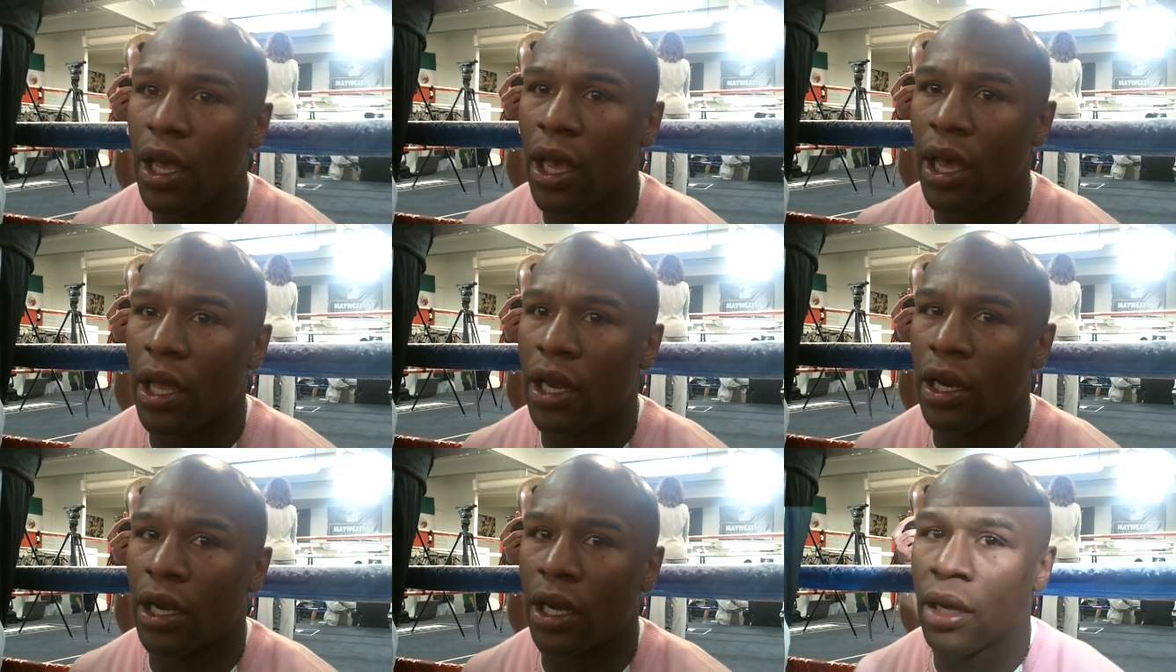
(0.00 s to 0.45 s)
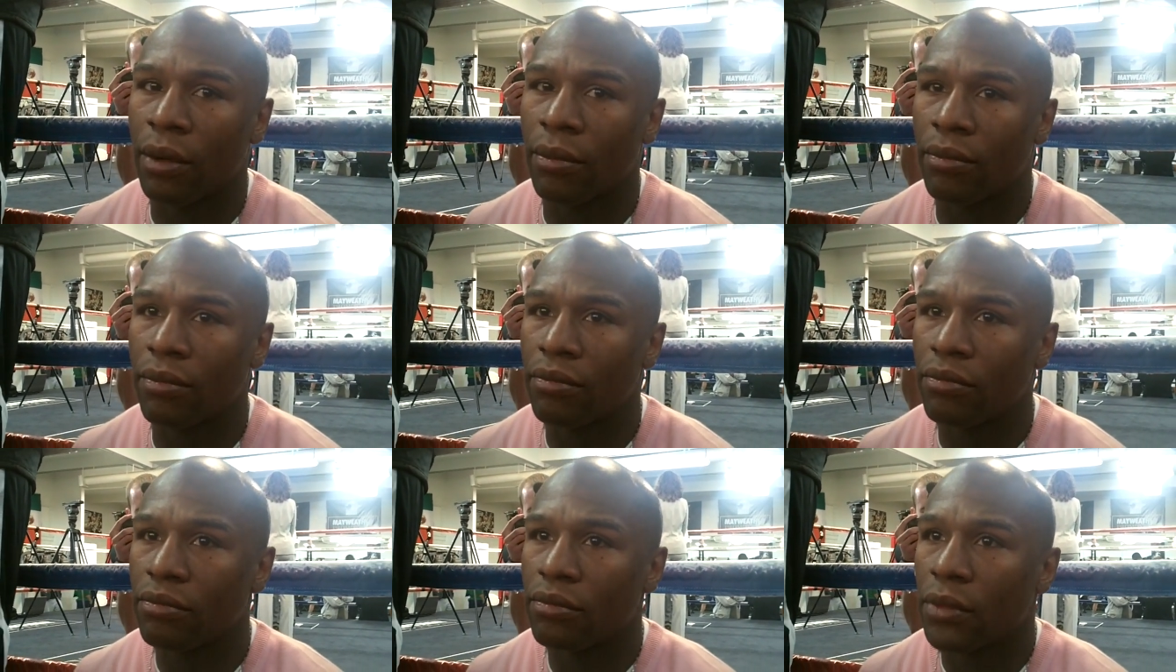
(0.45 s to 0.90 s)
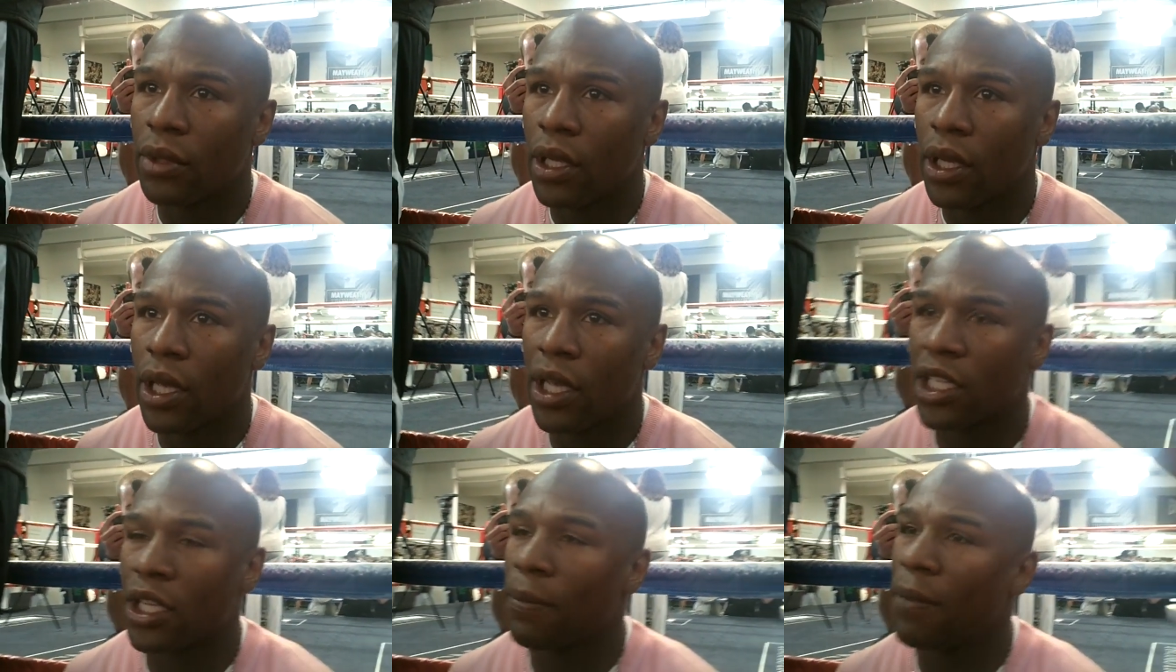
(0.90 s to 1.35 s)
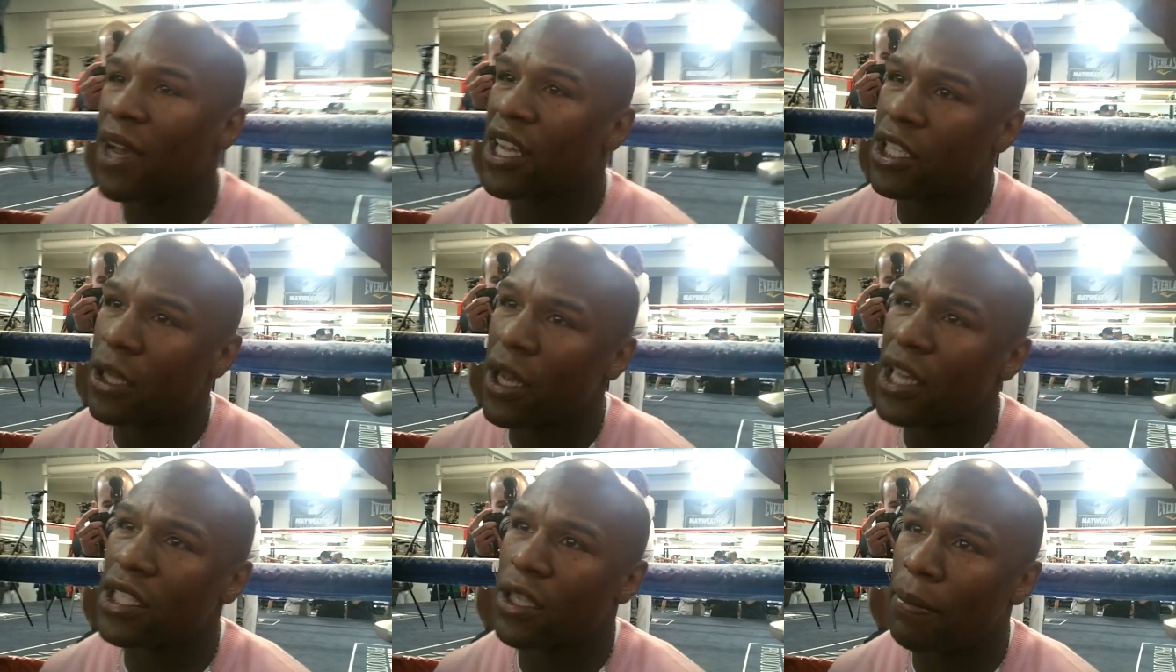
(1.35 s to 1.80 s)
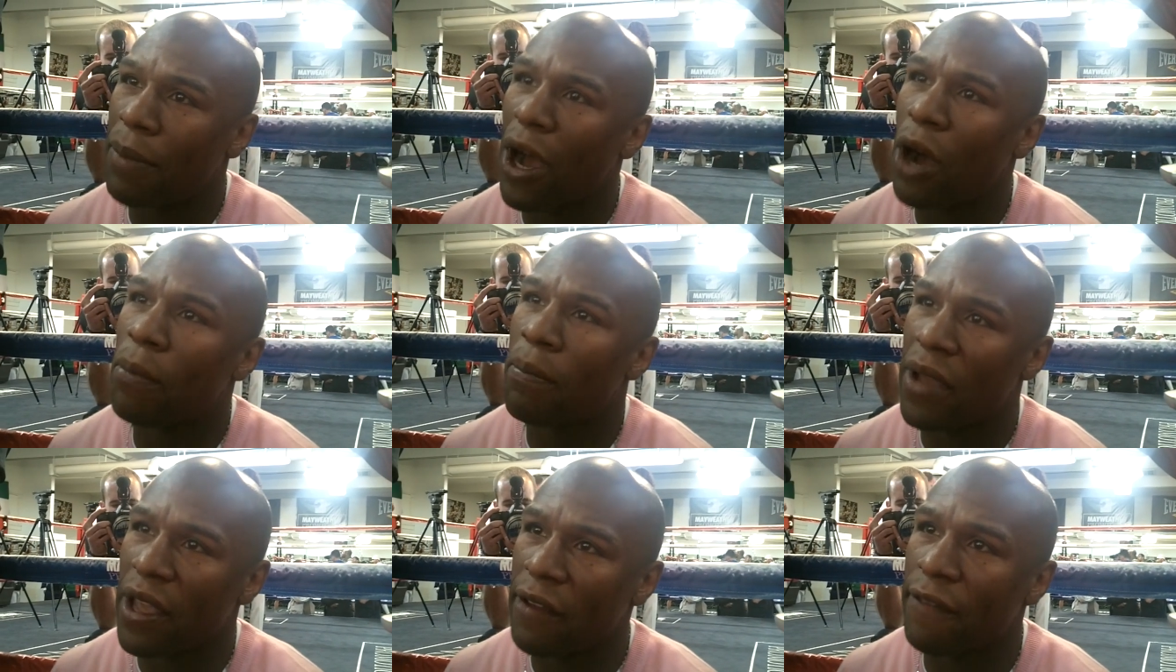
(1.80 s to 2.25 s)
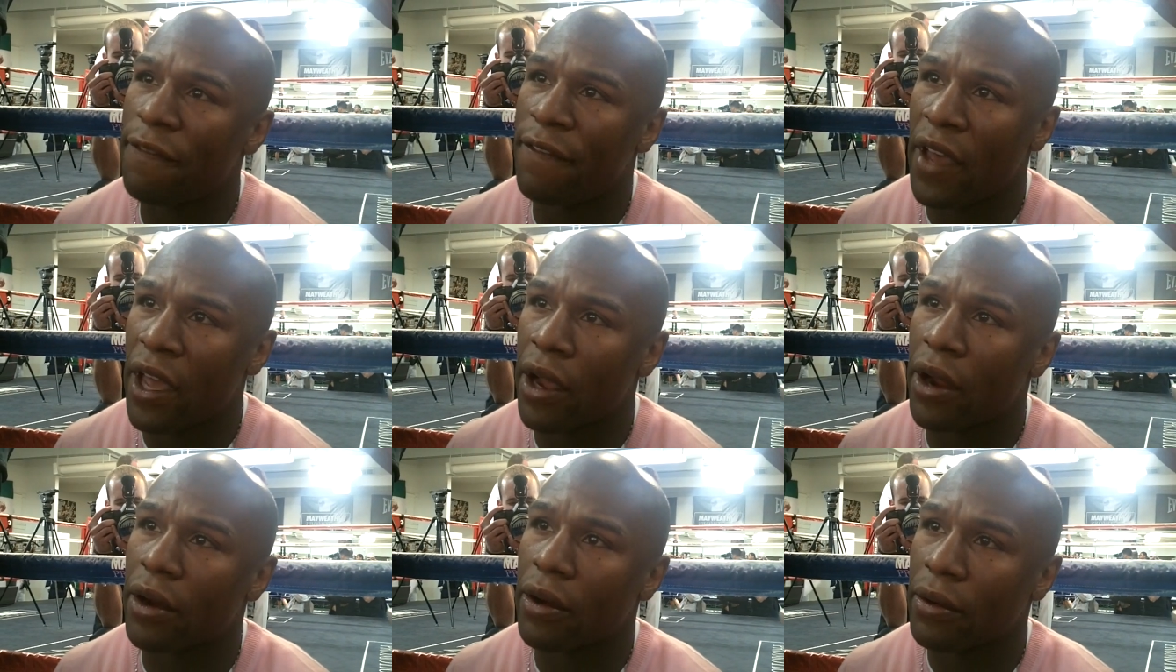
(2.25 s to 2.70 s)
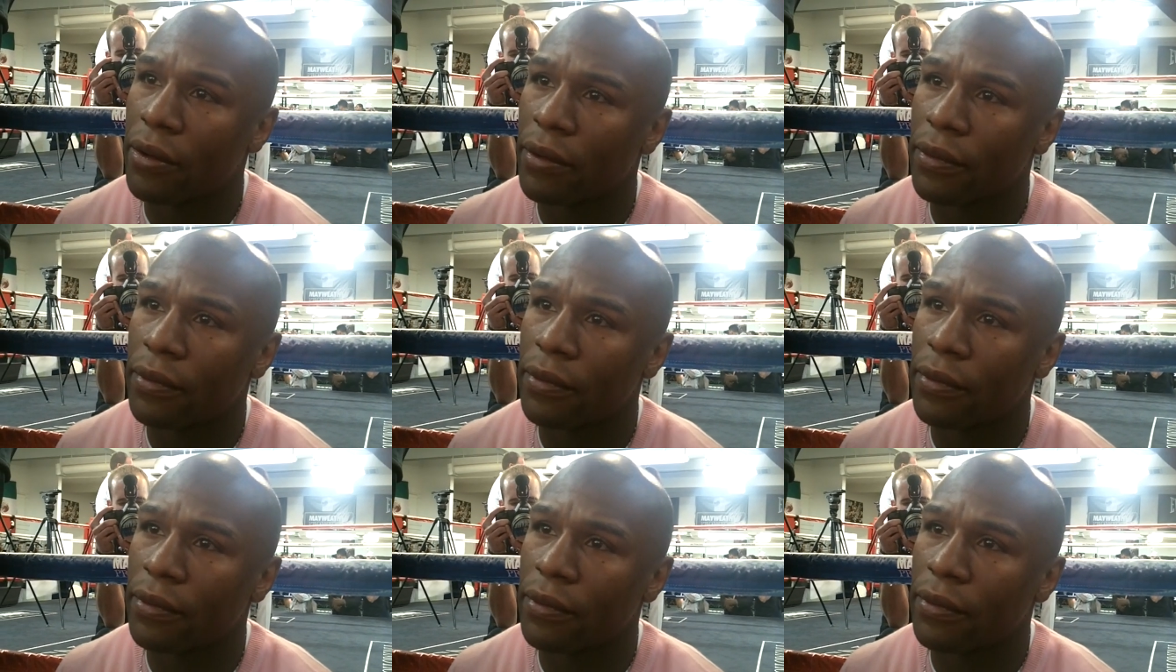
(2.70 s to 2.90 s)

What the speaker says: And it's about being fair.